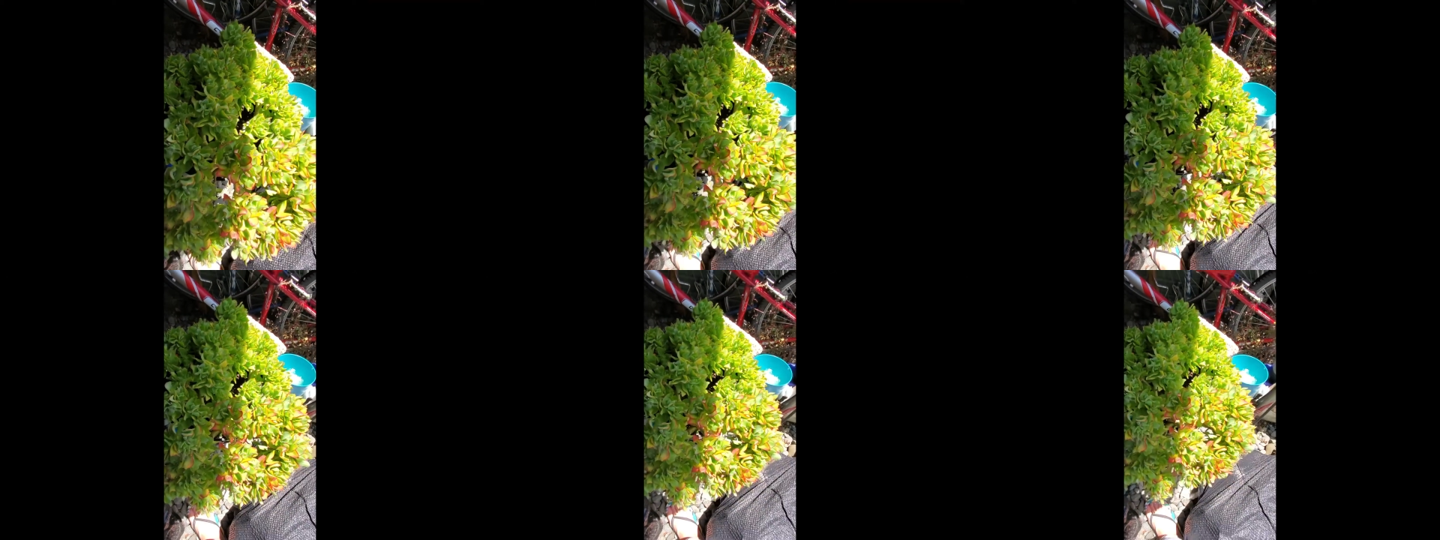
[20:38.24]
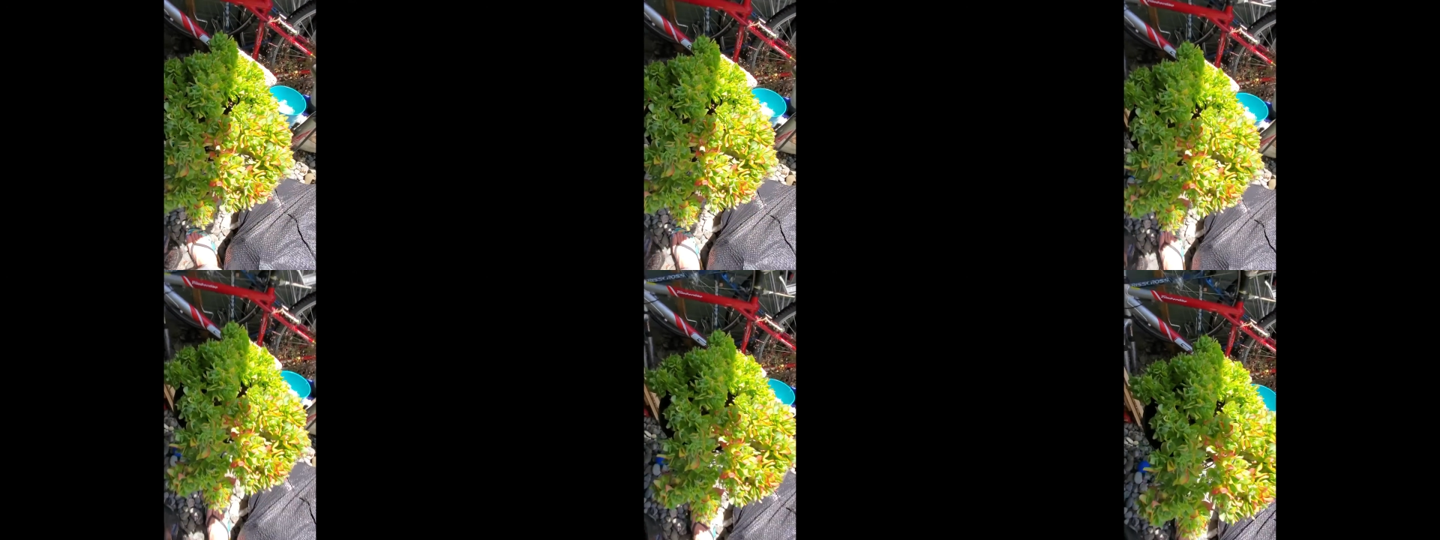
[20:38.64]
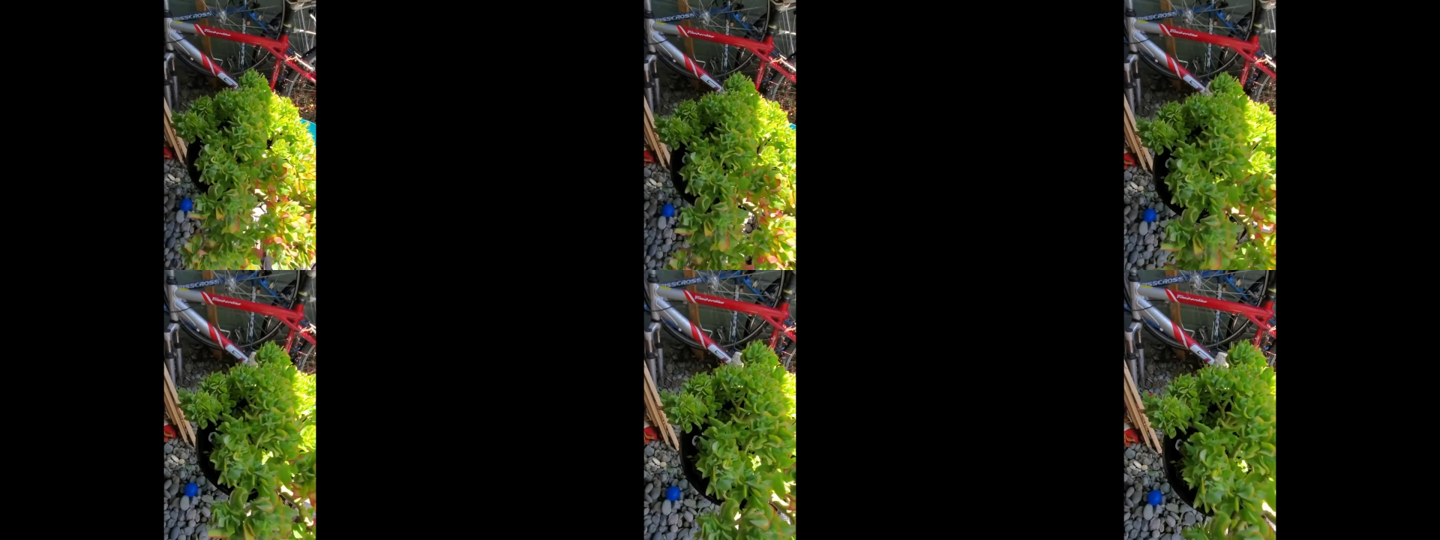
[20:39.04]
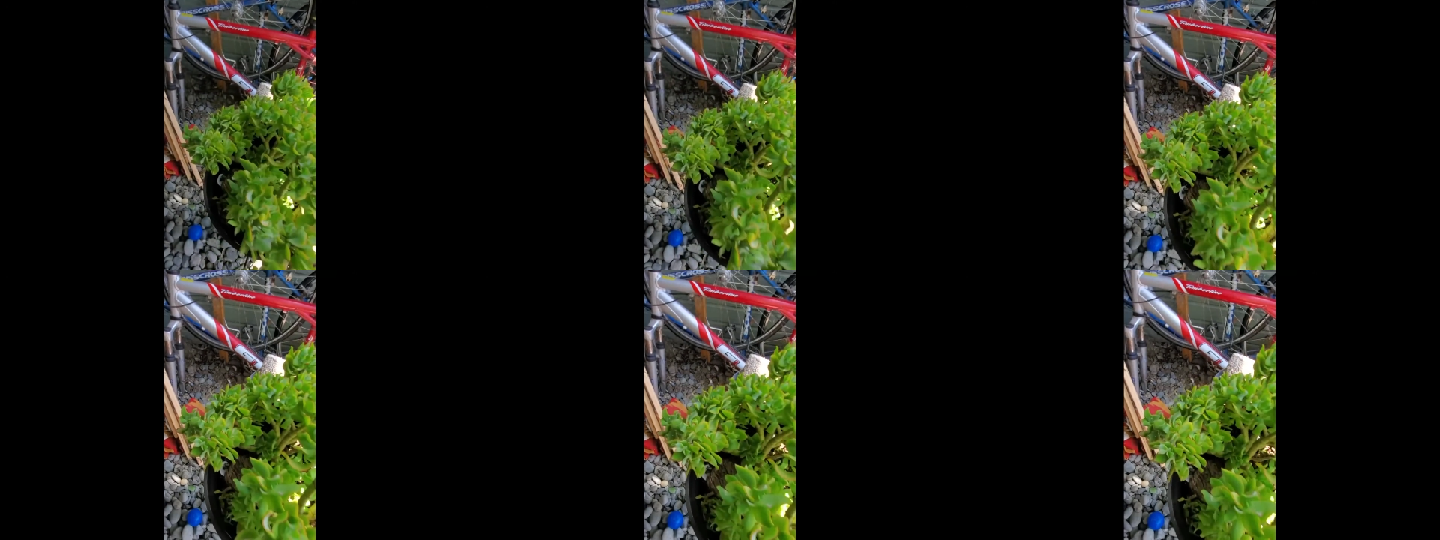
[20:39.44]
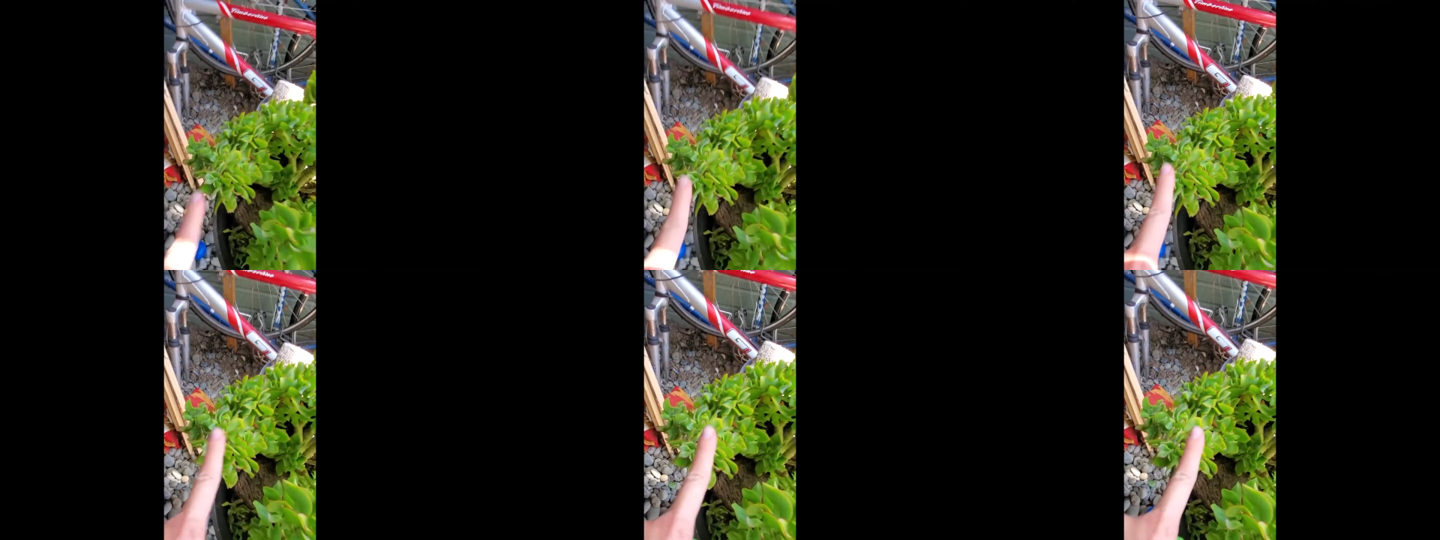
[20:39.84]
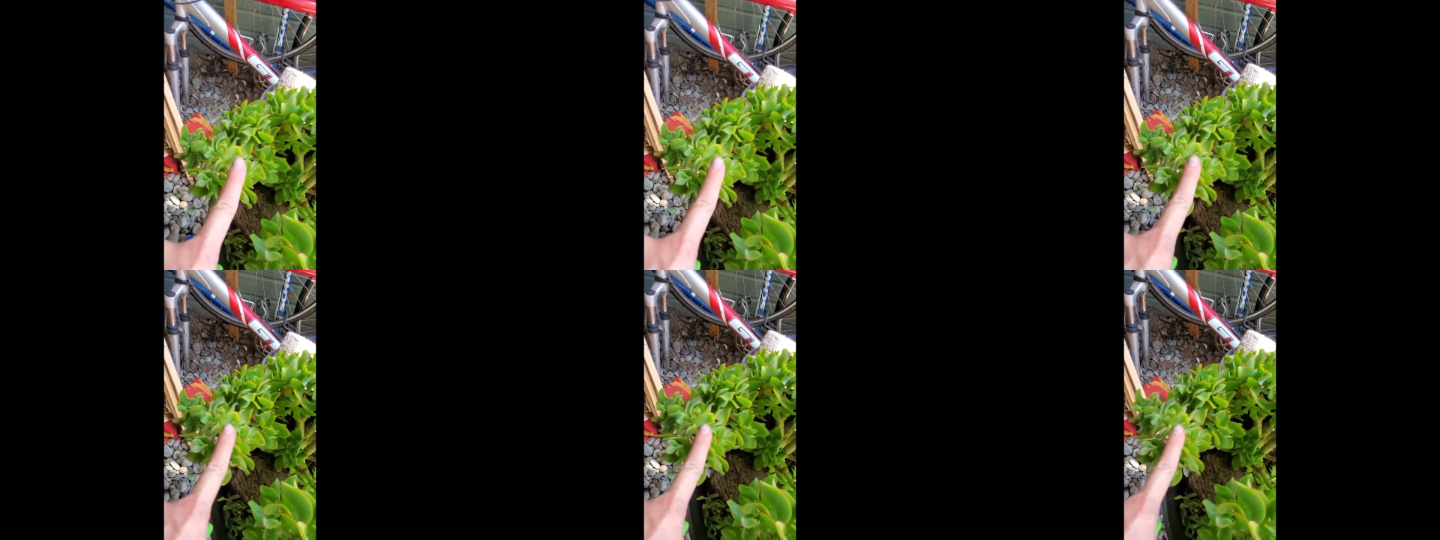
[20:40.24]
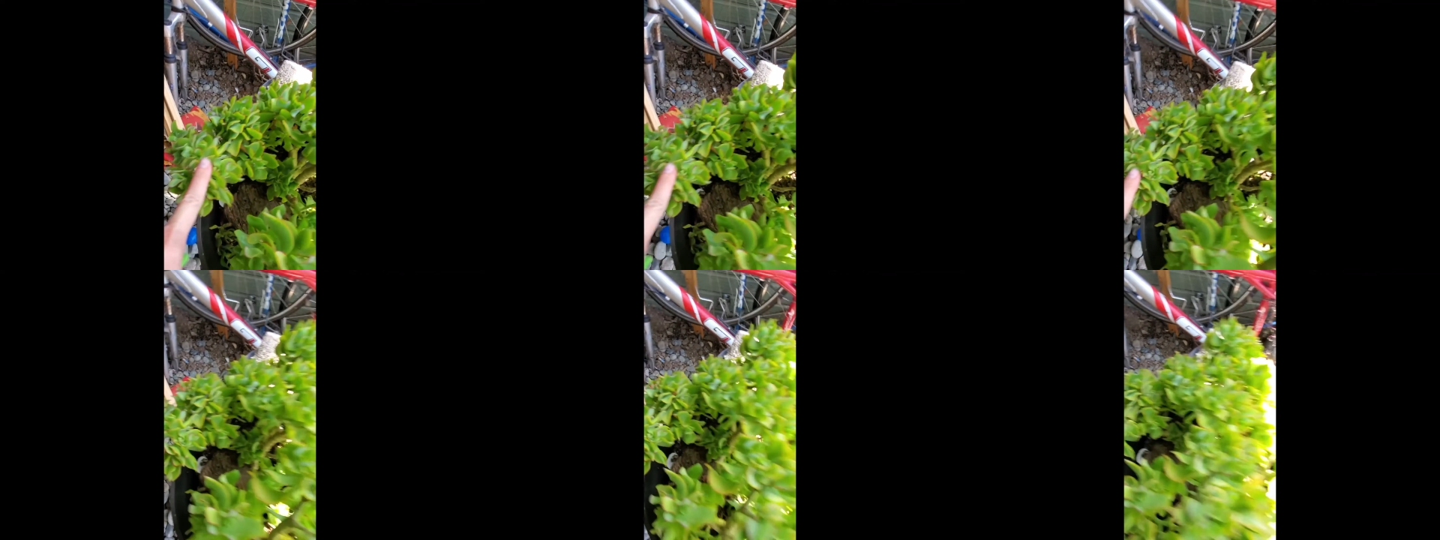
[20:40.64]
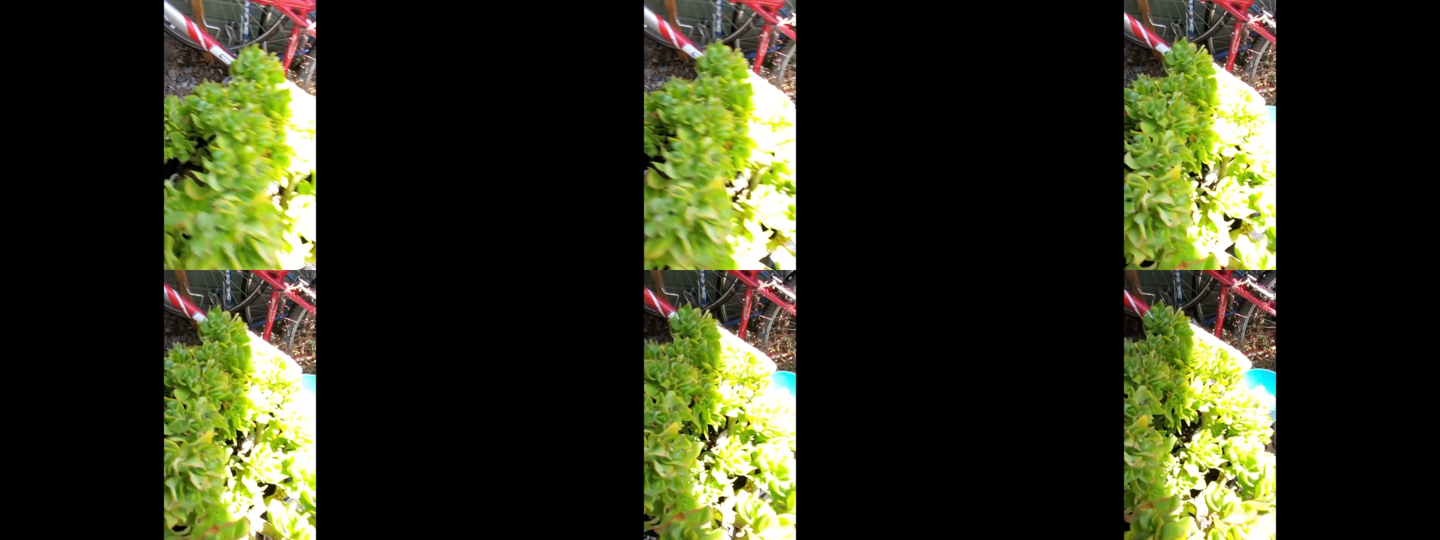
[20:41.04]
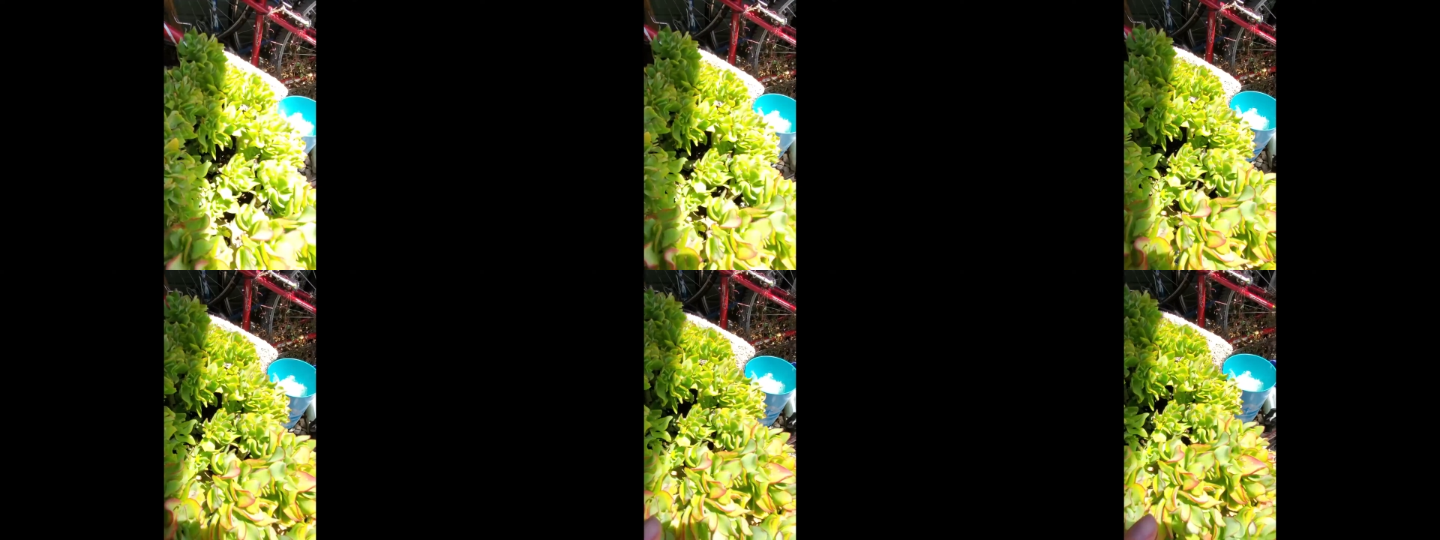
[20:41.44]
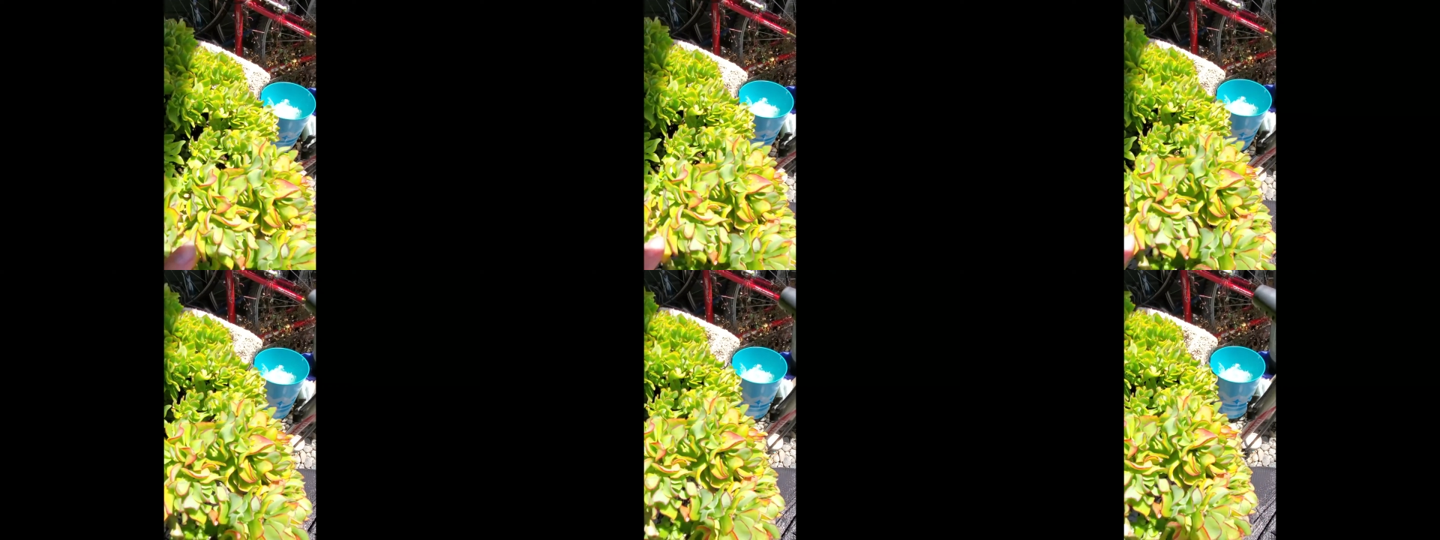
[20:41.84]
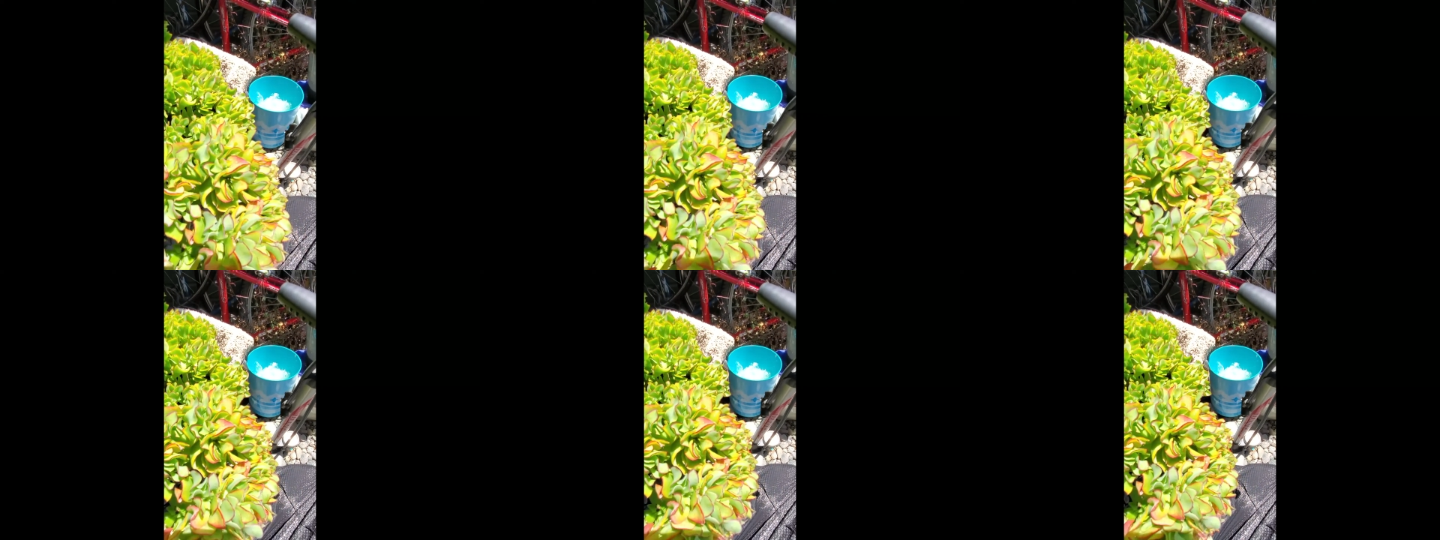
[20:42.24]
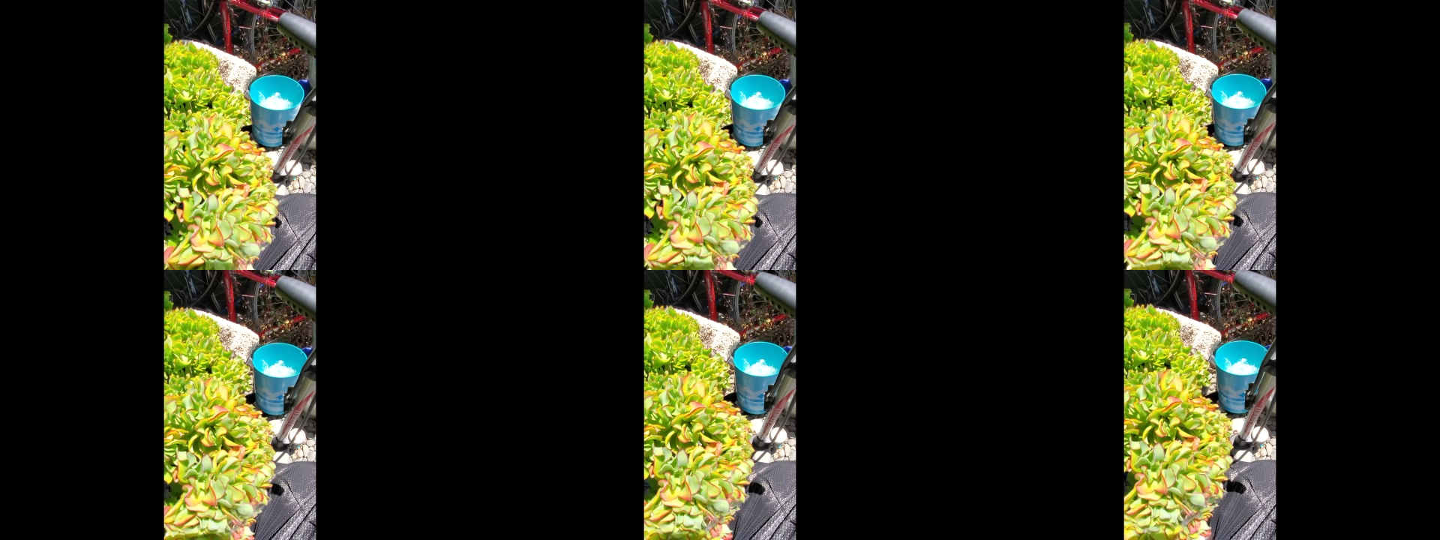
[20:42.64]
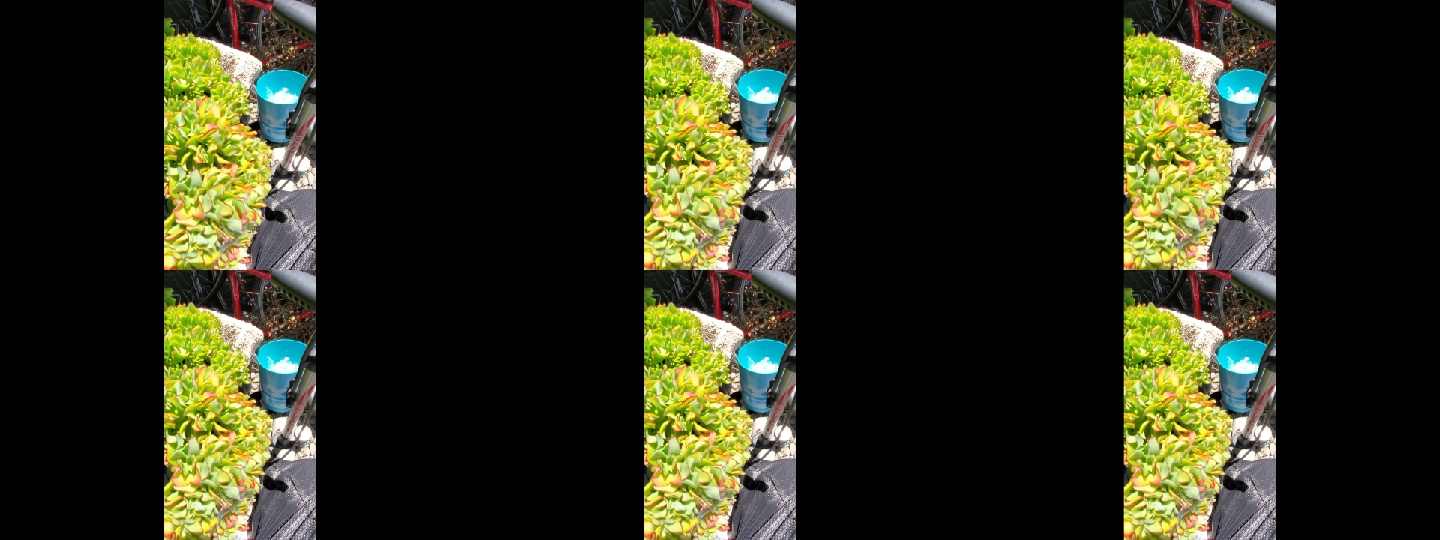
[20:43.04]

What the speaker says: Nobody's mouth can be seen.